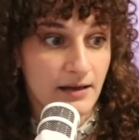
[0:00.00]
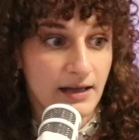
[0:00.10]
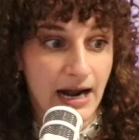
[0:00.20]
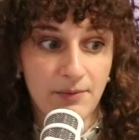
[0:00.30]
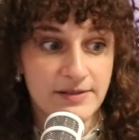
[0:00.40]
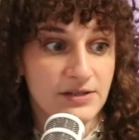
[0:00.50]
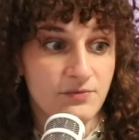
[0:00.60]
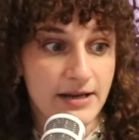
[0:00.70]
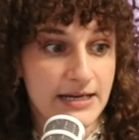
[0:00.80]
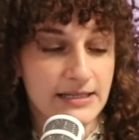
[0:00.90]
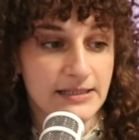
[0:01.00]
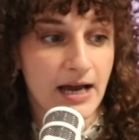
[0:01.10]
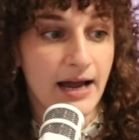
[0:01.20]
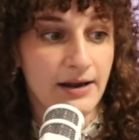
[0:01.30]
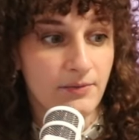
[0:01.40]
and I wasn't ready to
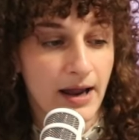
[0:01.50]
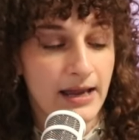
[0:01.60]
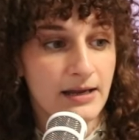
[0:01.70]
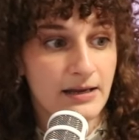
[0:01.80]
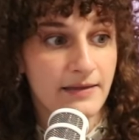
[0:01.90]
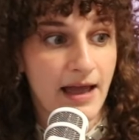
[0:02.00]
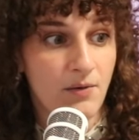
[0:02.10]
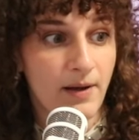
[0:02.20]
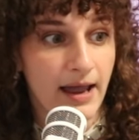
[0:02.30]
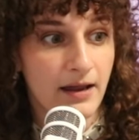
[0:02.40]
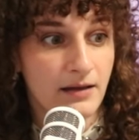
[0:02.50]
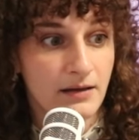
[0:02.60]
die, right? In that way.